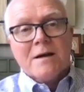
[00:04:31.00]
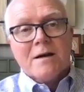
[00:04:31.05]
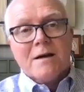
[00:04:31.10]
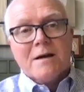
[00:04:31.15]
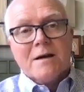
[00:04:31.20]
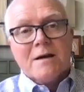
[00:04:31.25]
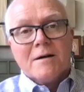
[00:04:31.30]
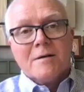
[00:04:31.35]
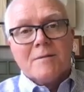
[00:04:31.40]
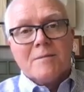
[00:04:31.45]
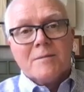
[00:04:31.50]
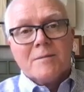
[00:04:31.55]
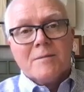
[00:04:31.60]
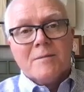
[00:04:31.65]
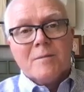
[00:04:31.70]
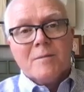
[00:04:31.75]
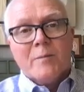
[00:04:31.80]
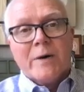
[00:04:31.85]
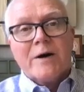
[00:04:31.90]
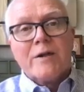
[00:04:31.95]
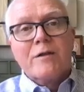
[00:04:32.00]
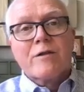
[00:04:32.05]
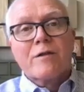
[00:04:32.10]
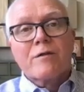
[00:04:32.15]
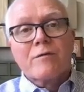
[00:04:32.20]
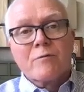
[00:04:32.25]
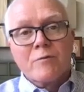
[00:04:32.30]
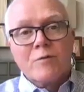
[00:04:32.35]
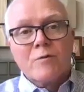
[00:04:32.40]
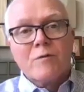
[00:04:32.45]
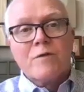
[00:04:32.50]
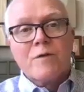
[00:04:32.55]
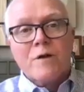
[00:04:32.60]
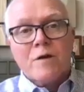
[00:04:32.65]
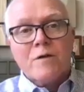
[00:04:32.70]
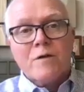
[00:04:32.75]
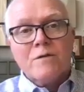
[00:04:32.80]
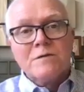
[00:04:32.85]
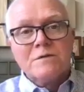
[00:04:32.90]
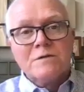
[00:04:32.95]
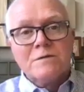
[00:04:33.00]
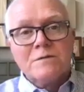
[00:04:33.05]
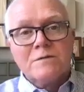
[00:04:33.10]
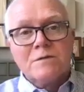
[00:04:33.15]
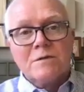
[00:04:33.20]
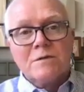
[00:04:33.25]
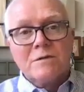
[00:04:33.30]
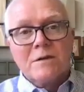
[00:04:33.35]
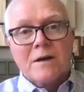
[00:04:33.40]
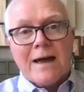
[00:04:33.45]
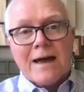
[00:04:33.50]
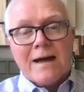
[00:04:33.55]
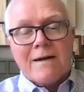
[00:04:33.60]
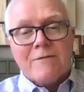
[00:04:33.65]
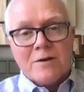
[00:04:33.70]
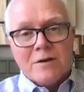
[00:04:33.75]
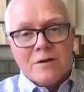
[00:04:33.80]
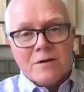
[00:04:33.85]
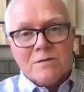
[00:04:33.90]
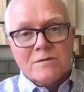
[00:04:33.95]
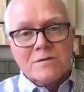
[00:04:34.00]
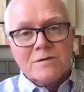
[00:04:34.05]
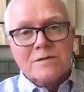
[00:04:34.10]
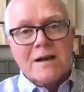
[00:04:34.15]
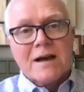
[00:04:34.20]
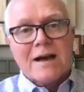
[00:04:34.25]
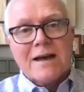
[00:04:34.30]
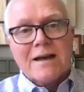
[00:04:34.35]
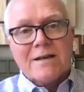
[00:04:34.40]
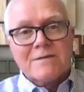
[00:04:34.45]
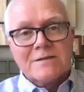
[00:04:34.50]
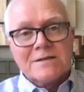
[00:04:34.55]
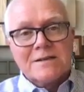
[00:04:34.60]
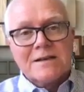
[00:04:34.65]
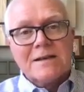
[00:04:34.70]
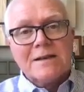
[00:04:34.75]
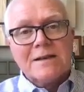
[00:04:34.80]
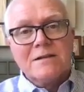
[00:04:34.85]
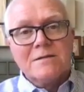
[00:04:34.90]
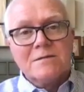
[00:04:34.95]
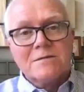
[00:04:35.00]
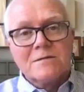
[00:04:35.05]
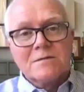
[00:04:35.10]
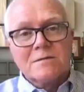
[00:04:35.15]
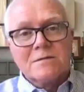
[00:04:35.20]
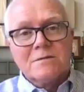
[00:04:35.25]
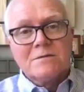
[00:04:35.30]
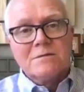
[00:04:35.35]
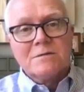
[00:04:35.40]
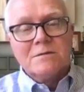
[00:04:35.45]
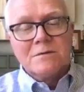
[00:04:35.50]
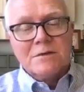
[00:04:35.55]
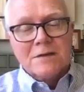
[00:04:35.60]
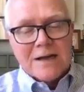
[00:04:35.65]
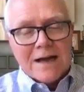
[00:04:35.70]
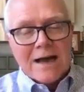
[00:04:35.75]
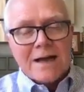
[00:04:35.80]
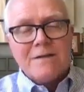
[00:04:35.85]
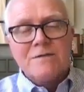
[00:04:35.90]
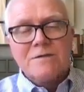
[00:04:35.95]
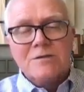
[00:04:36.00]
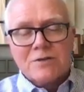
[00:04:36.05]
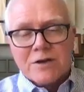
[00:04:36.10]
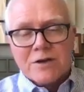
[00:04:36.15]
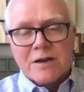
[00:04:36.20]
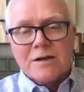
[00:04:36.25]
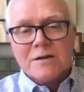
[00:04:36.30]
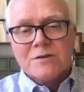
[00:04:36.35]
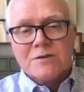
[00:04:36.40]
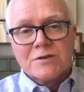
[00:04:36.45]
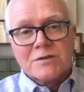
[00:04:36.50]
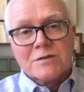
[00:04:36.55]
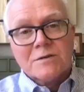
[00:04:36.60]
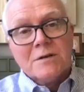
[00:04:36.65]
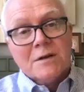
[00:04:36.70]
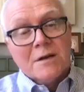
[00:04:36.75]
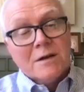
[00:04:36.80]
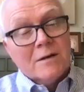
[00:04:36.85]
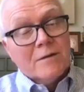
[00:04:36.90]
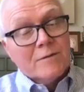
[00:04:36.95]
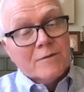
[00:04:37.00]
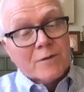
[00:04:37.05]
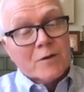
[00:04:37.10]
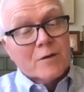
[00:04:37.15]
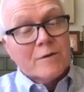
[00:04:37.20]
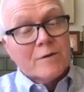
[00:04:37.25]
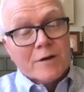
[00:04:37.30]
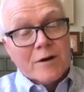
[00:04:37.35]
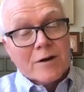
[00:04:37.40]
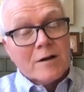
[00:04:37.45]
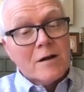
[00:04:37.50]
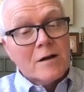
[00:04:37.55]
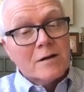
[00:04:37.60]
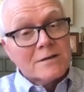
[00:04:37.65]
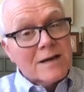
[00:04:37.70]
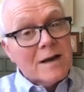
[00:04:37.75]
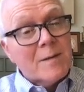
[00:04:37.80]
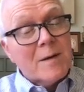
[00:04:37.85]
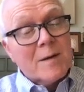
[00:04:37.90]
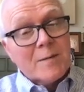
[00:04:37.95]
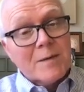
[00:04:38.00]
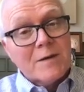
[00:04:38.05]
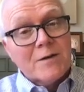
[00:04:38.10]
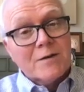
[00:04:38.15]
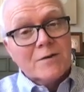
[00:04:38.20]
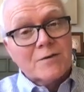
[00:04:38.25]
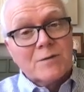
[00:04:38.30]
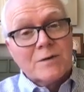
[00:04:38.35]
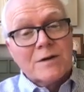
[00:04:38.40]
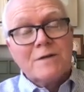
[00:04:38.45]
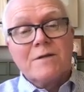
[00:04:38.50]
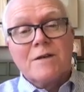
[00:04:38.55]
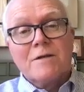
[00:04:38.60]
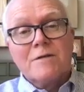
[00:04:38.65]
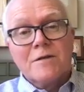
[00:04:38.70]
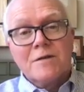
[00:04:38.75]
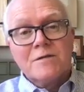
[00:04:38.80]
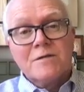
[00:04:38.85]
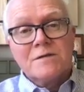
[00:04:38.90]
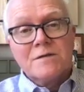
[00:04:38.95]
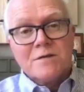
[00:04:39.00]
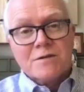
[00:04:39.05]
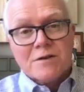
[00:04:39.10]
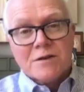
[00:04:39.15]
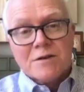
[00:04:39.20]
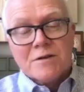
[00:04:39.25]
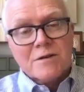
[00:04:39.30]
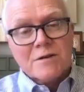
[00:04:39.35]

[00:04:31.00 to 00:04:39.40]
Uh, but through those avenues, I have seen lives changed for a very long time. I've been there 25 years this year,